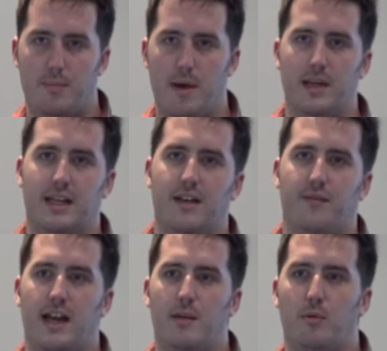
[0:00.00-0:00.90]
publicly
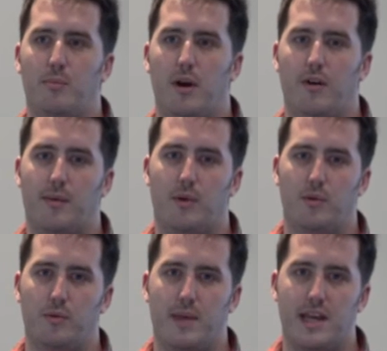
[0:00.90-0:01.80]
available program
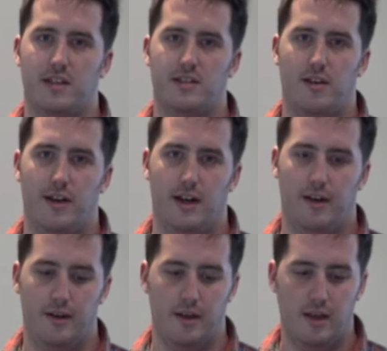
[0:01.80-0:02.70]
called Media
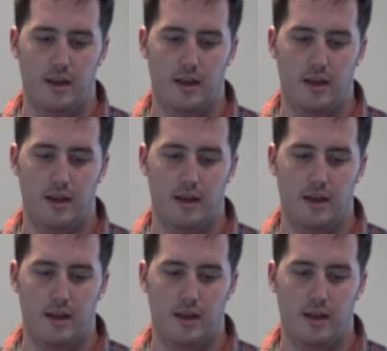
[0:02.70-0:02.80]
Silo.